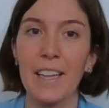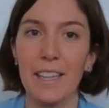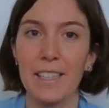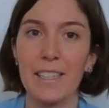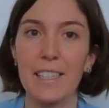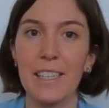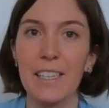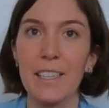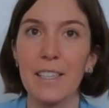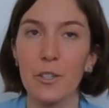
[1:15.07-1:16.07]
That's
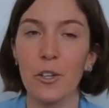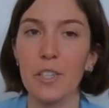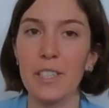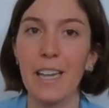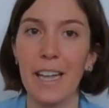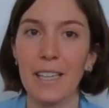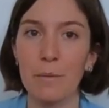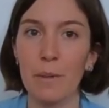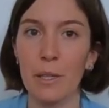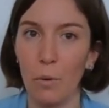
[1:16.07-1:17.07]
the Durston
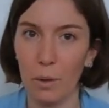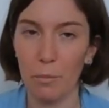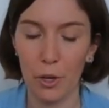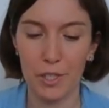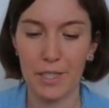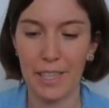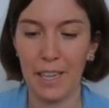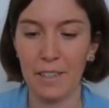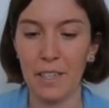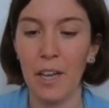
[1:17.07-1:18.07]
X-Mid one-person
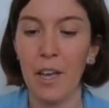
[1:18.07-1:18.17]
tent.